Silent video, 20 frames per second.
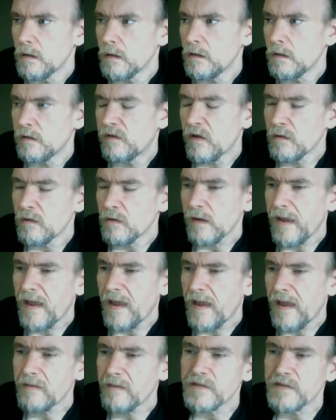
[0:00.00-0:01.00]
don't
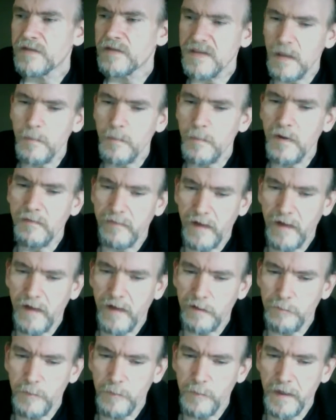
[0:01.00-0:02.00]
have some
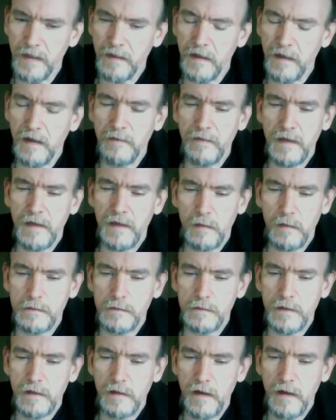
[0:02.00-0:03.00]
involvement of the
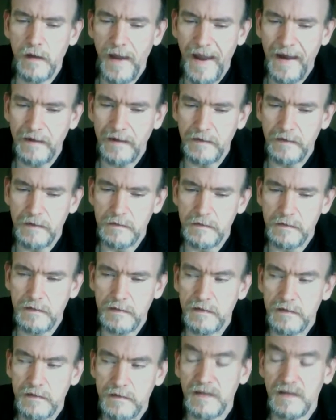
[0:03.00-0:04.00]
older actors,
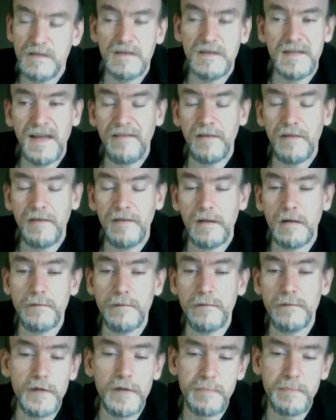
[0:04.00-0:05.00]
such as having their
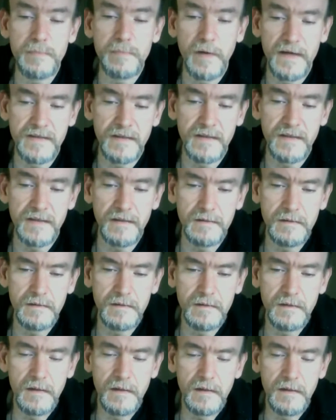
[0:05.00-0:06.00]
voice present,
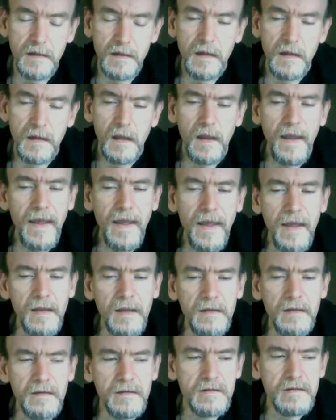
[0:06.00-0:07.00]

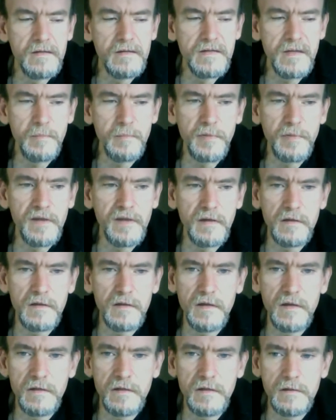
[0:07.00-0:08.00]
and simply don't
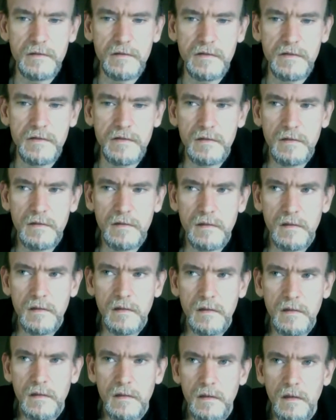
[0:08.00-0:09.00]
use
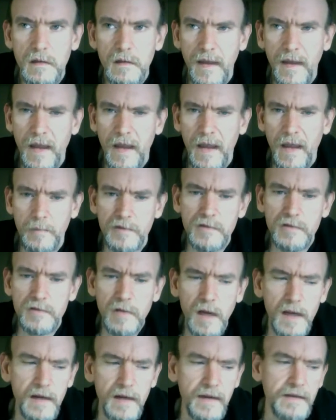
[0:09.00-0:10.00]

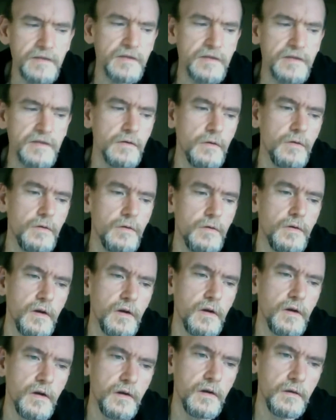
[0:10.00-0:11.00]
animatronics
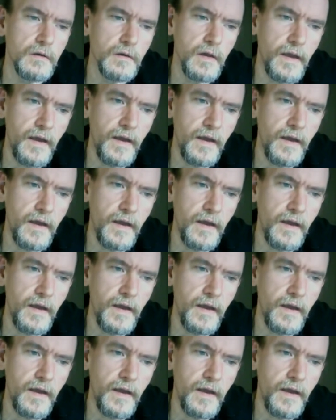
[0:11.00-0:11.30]
or